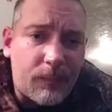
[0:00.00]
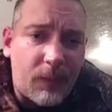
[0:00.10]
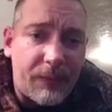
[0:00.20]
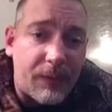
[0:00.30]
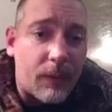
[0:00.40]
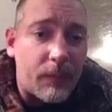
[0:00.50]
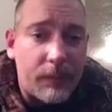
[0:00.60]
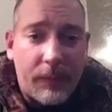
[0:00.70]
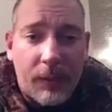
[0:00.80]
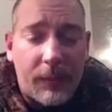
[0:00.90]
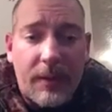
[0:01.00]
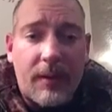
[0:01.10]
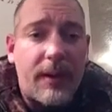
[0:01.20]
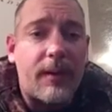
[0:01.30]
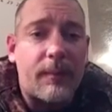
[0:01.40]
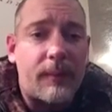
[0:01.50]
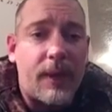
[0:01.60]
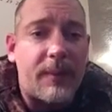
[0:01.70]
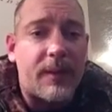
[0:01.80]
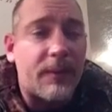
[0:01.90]
So, you know, here I am.
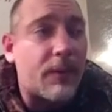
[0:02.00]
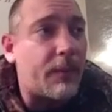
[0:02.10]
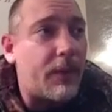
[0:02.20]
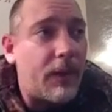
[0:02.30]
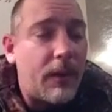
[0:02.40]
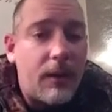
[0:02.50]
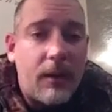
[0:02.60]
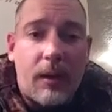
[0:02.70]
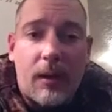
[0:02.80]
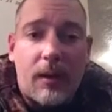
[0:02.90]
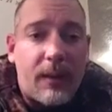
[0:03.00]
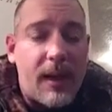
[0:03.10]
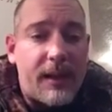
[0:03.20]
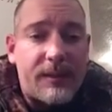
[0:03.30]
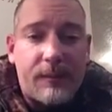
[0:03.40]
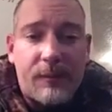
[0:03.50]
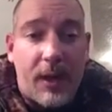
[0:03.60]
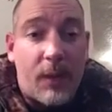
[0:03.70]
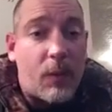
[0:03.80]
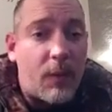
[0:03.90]
I'm in the room, relaxing,
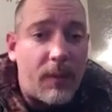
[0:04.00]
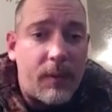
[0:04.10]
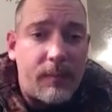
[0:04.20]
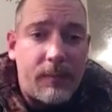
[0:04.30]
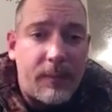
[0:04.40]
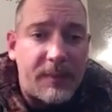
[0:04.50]
trying to warm up, and